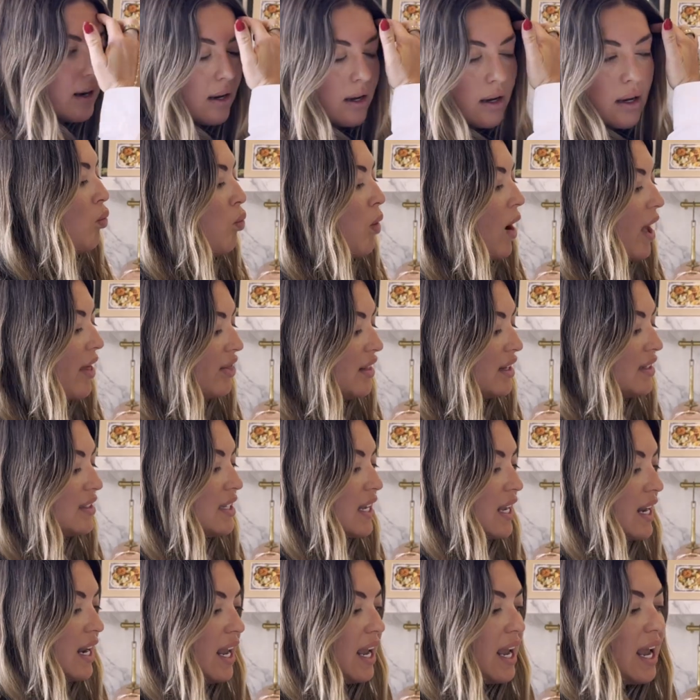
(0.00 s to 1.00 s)
When the
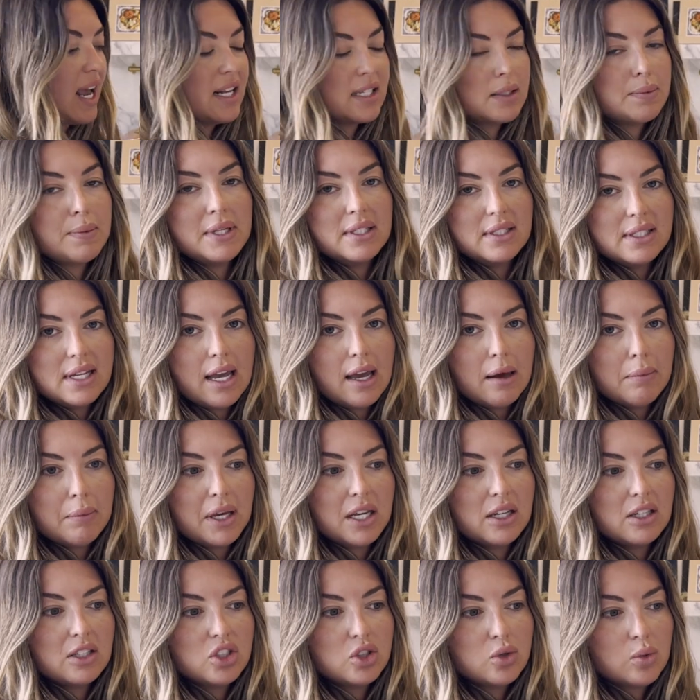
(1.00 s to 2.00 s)
tinning has been
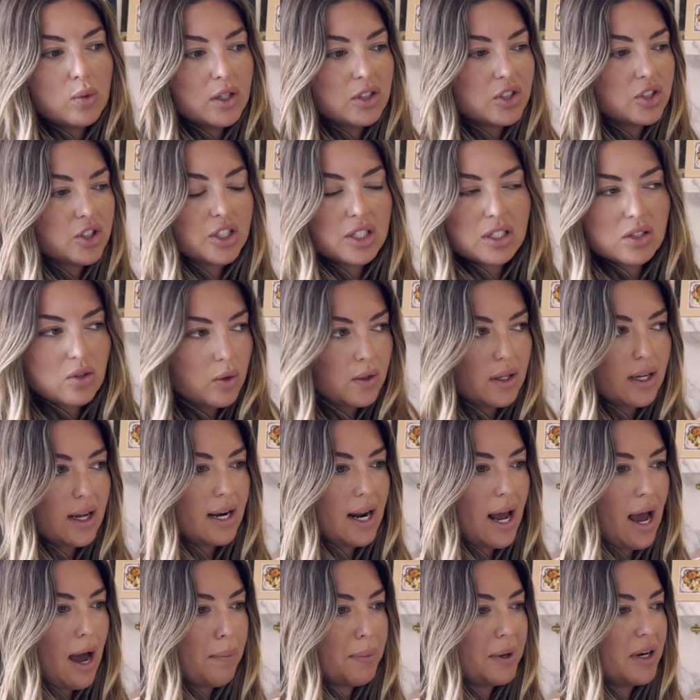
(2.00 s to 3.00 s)
damaged, which is only going to
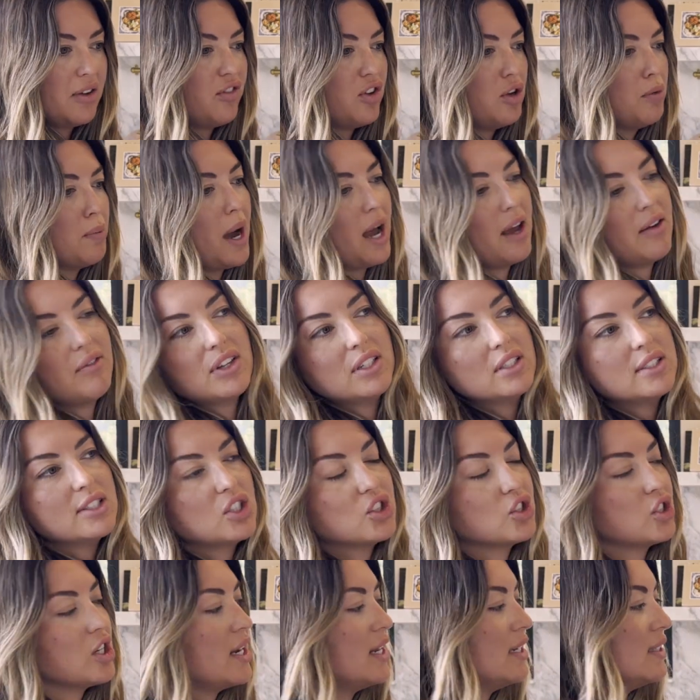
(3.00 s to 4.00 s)
happen if you buy vintage
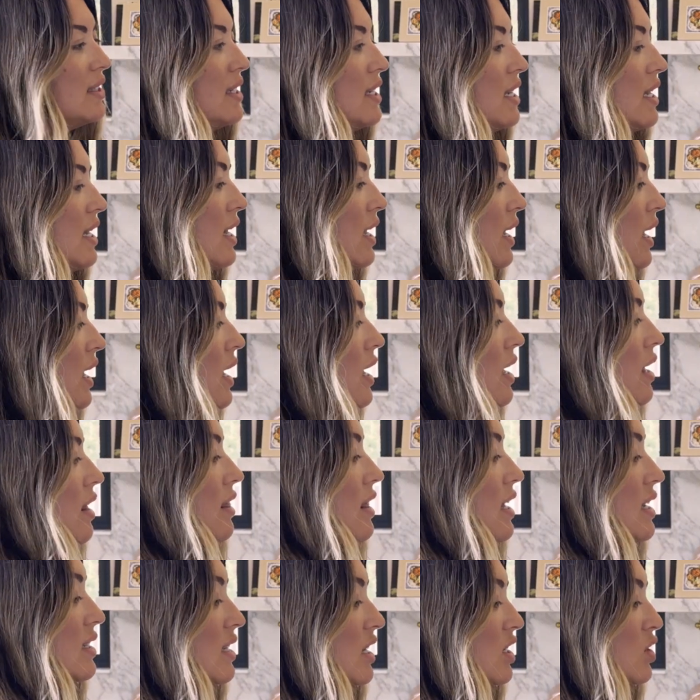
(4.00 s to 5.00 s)
or antique,
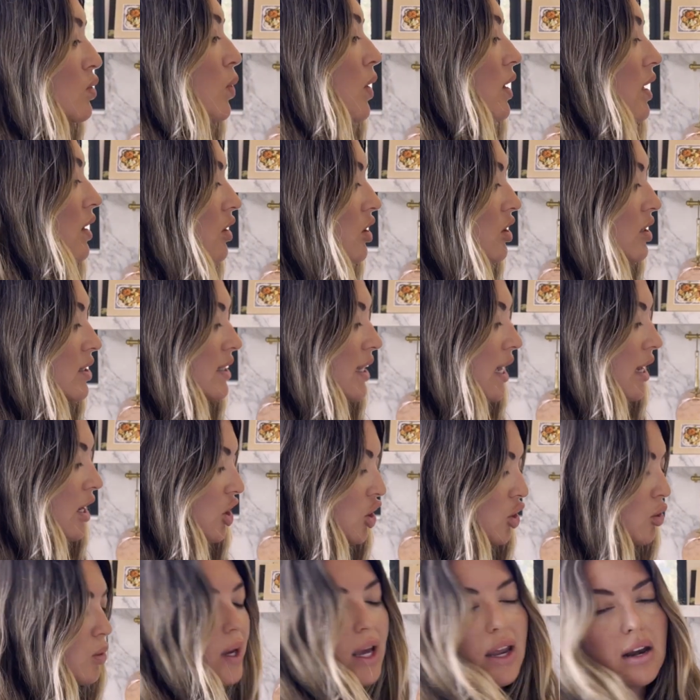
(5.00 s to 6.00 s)
this is what it looks like.
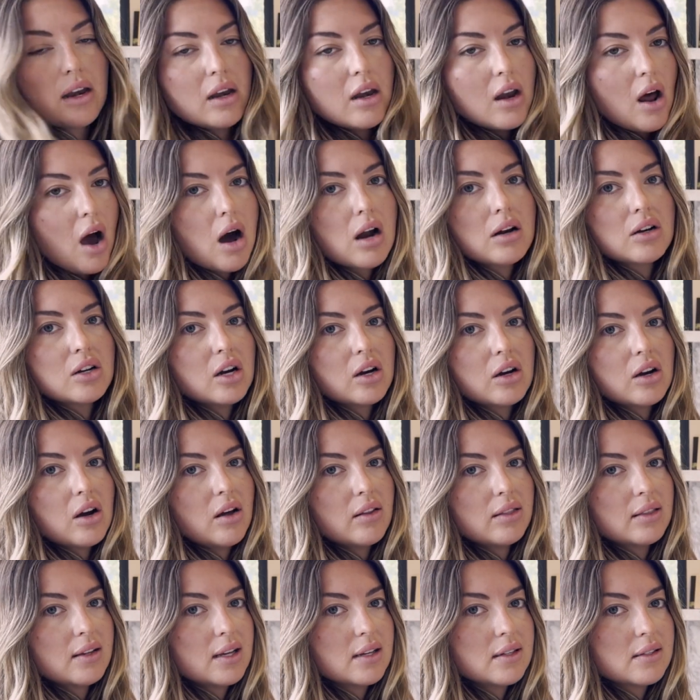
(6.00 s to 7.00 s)
You cannot cook
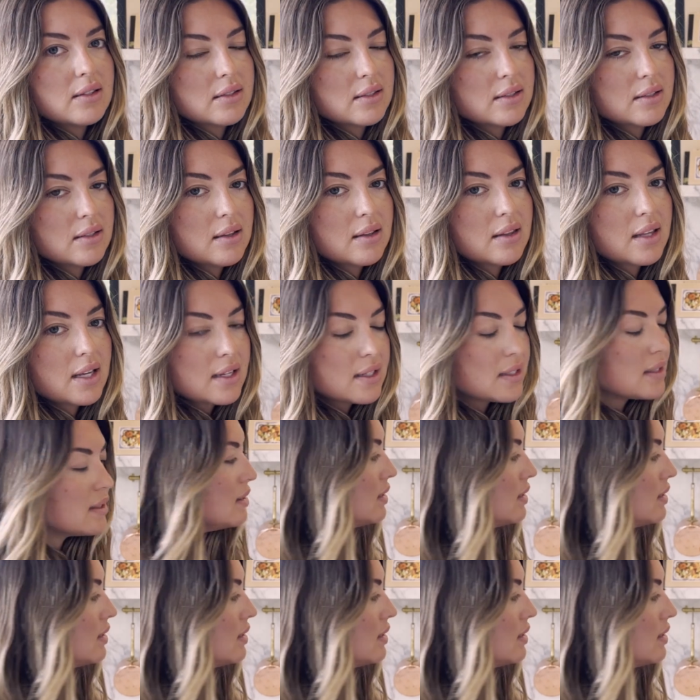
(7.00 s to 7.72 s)
on this. This